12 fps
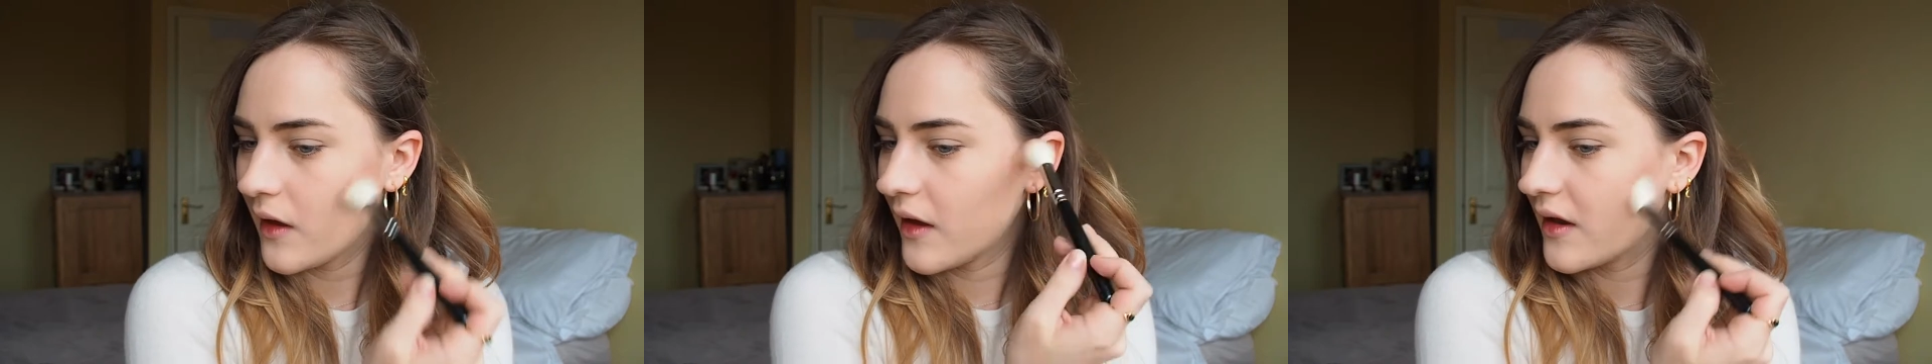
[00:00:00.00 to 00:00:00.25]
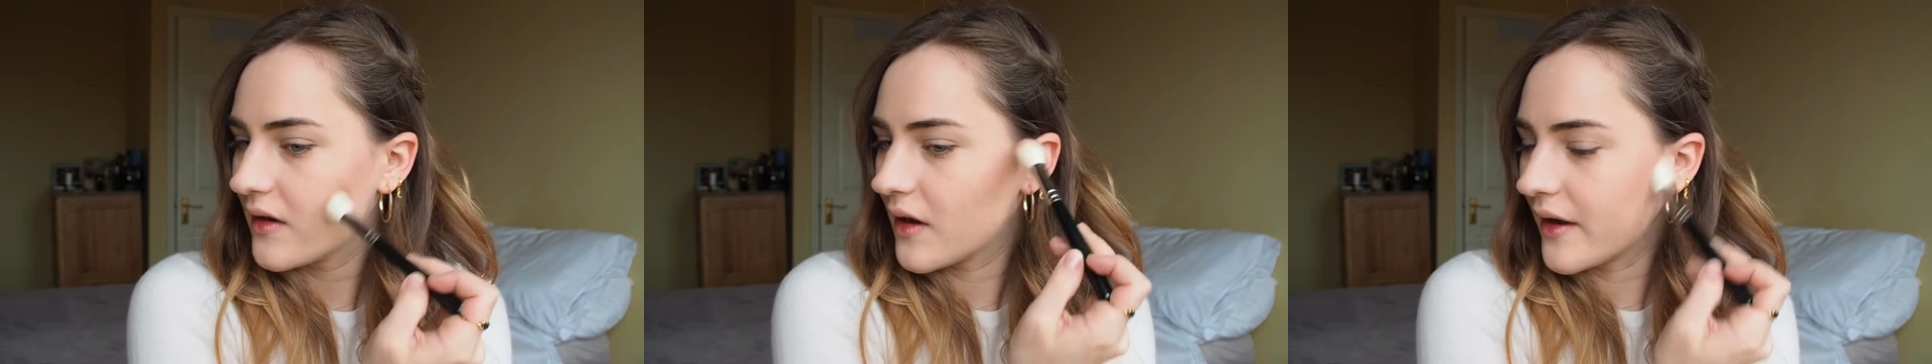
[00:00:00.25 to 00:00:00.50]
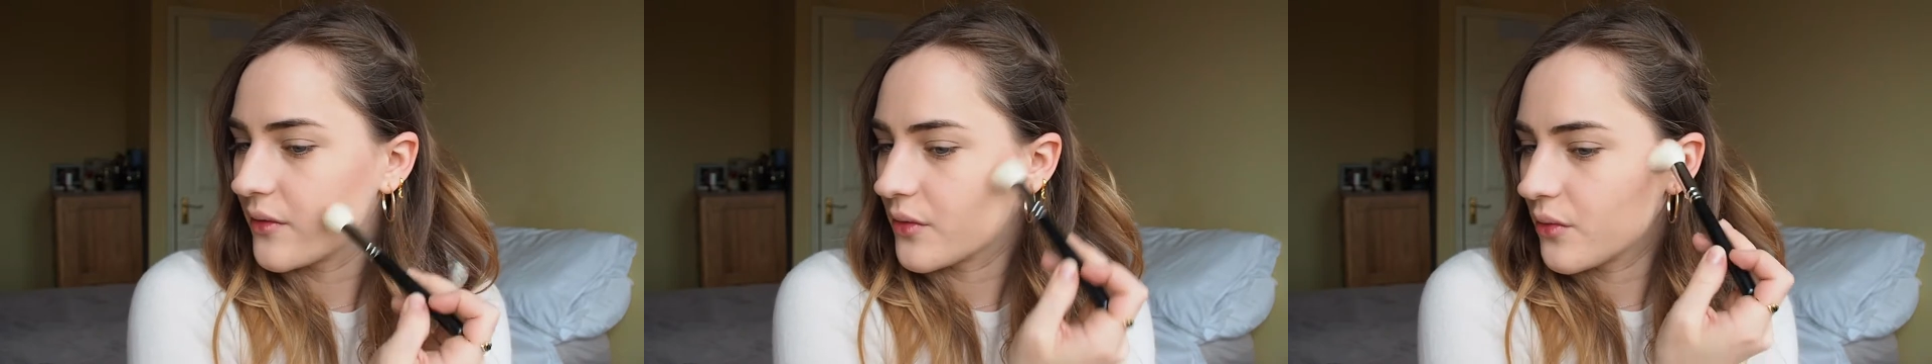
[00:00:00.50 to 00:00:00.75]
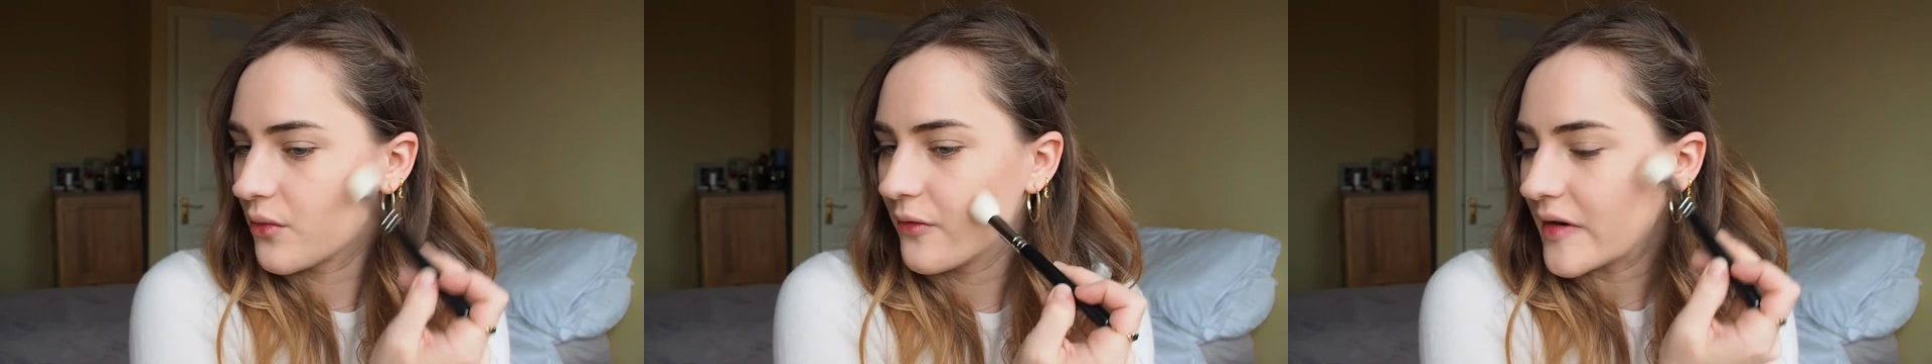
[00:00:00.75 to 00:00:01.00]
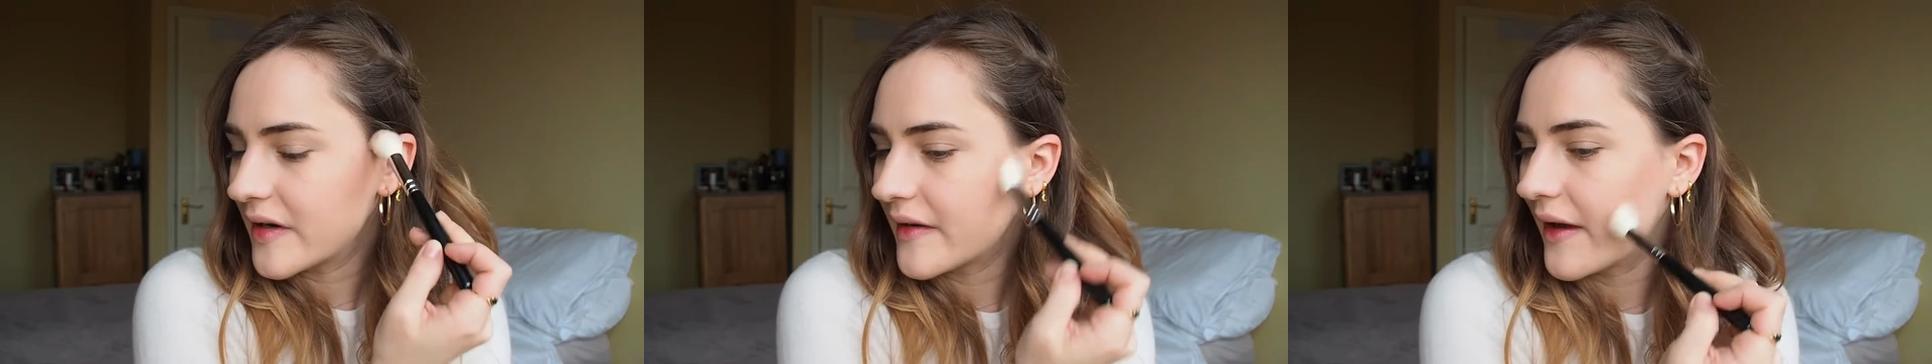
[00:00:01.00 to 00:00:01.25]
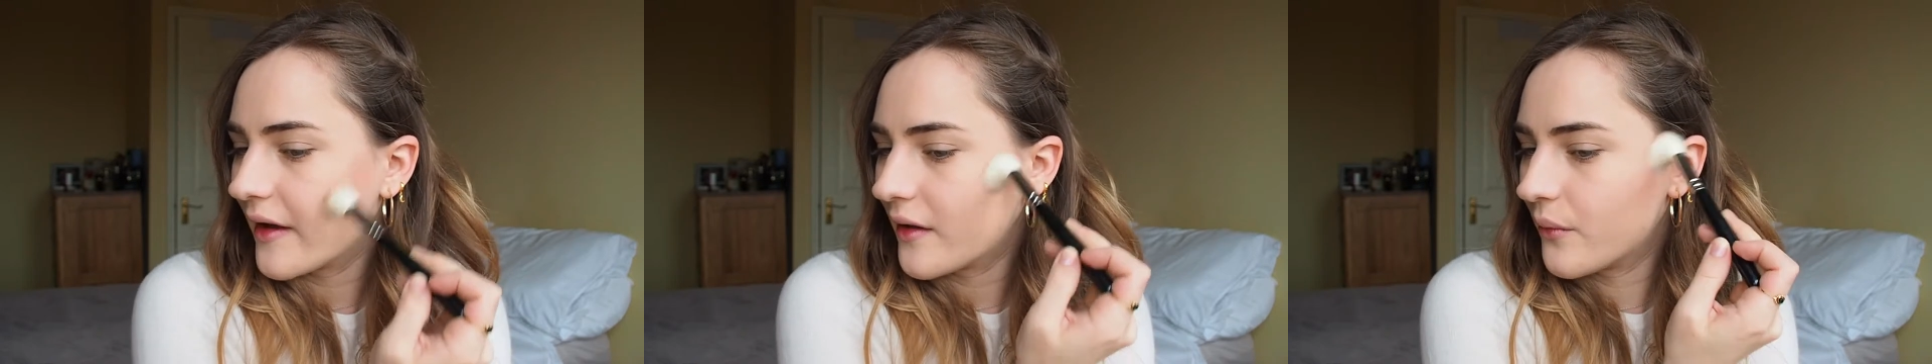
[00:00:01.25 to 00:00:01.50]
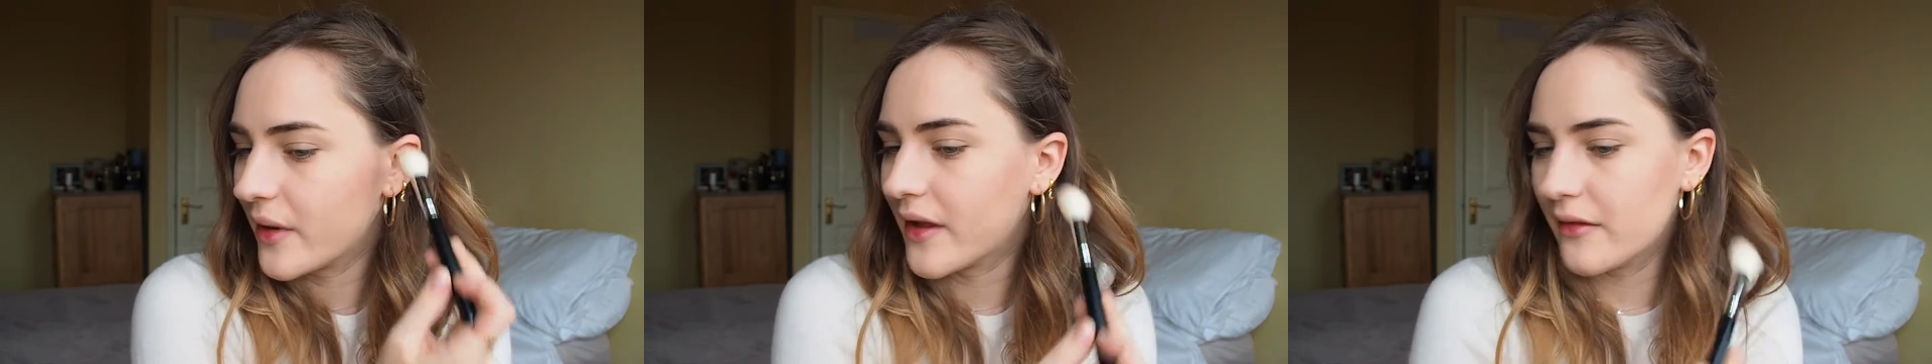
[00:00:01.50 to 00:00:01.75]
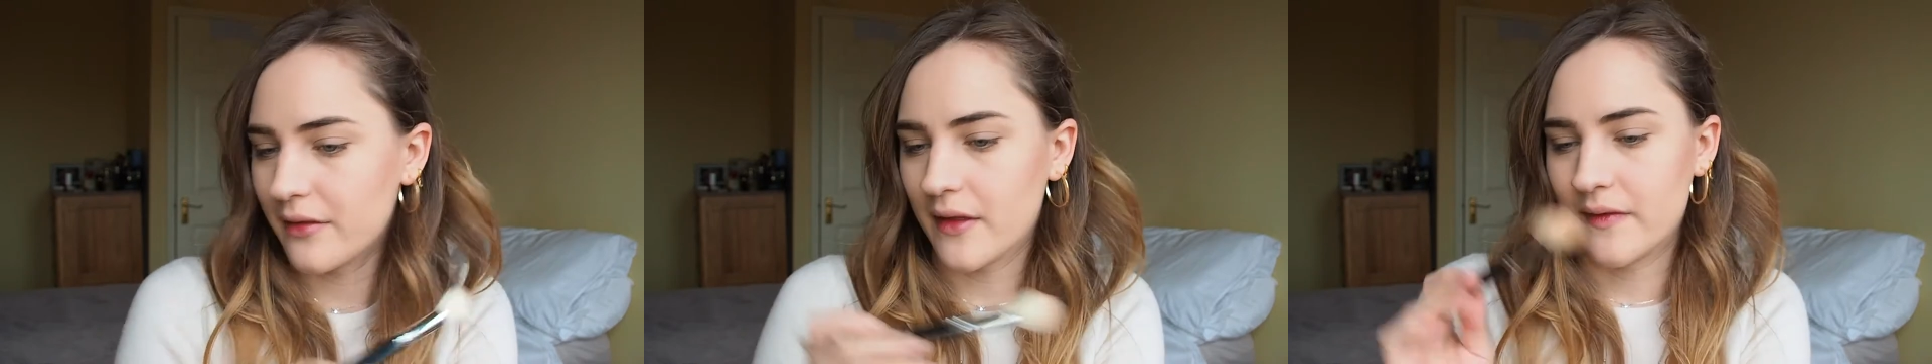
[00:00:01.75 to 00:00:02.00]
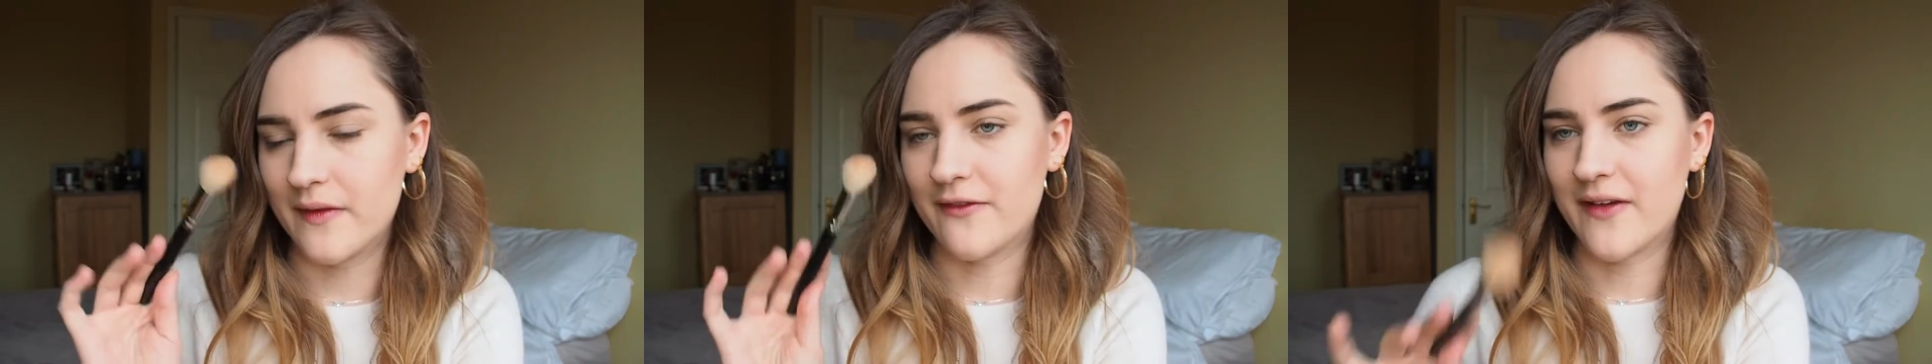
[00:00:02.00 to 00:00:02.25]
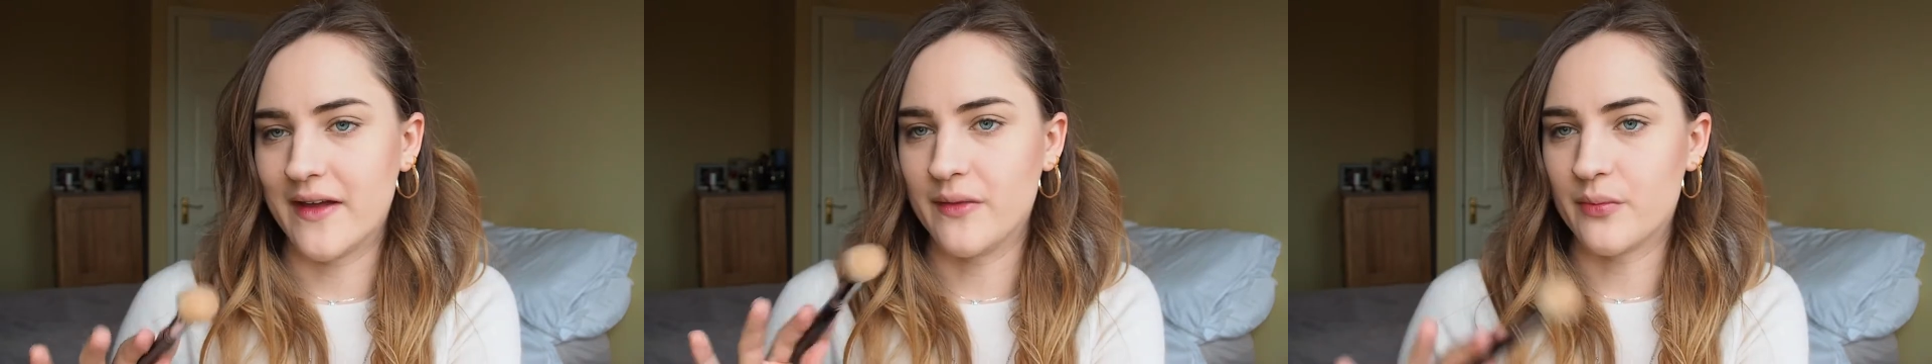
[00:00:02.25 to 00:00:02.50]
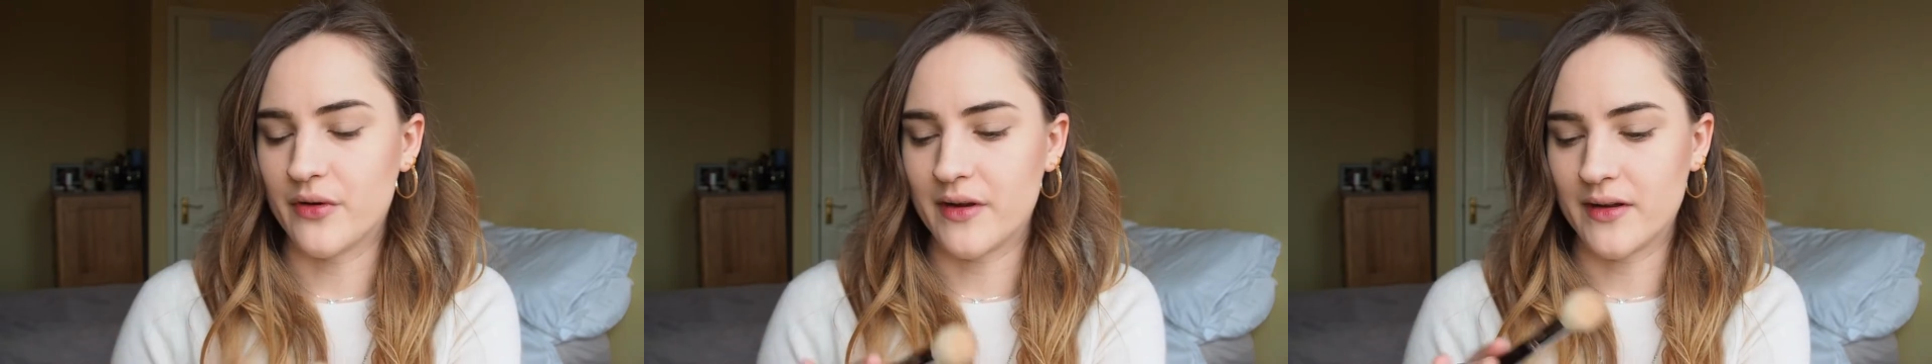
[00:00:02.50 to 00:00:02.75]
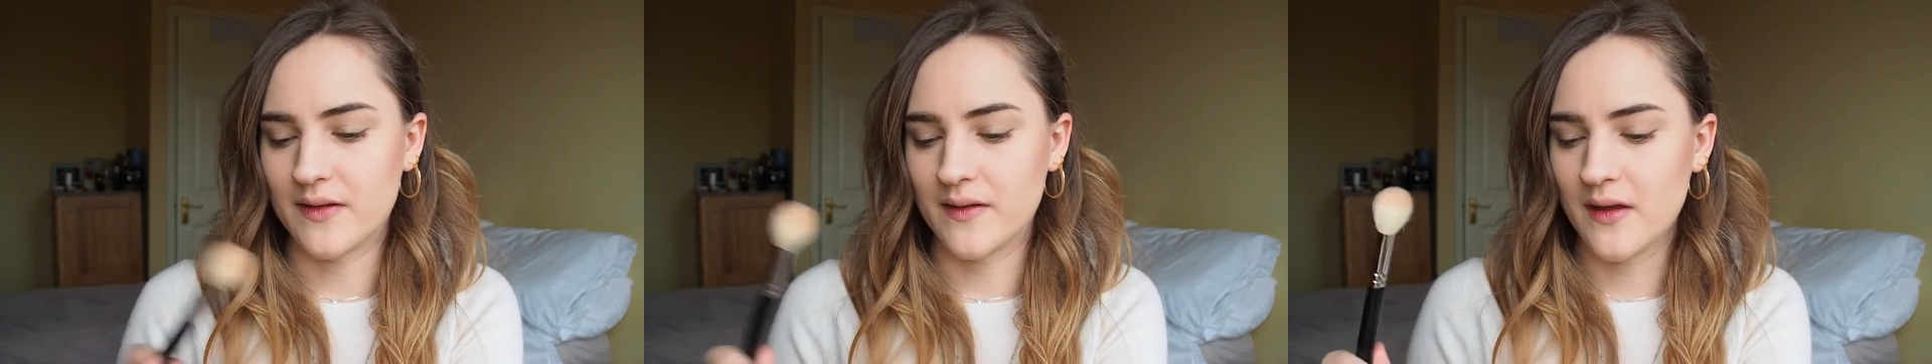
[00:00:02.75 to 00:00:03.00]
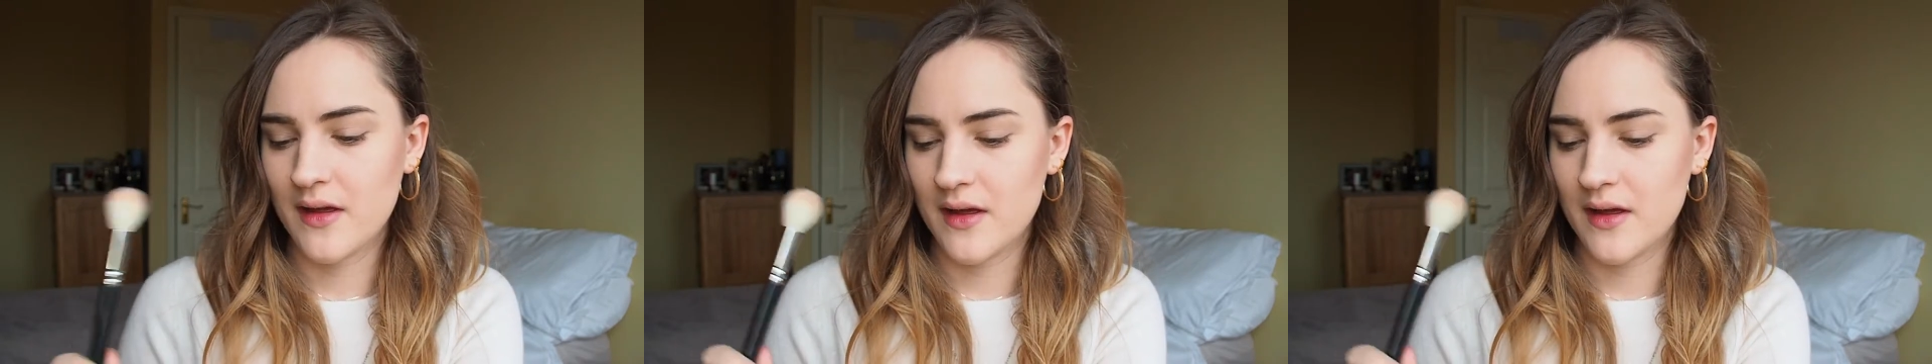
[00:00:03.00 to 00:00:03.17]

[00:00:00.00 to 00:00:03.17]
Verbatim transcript: And I could already tell with the face product,